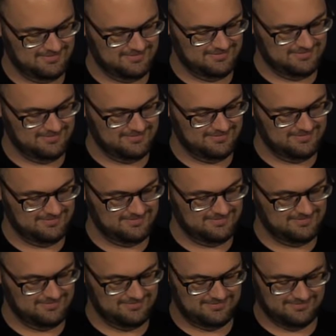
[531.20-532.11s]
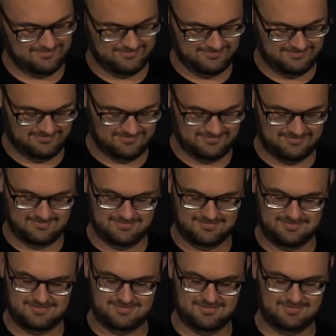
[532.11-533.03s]

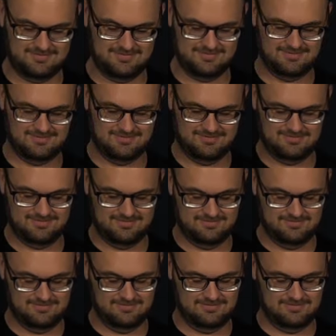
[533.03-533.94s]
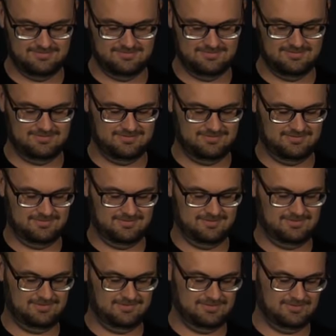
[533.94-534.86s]

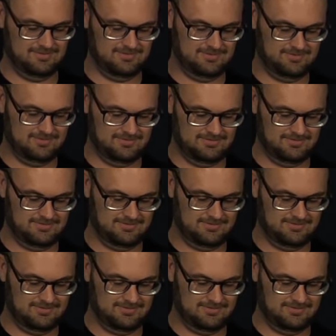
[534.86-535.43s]
[no speech]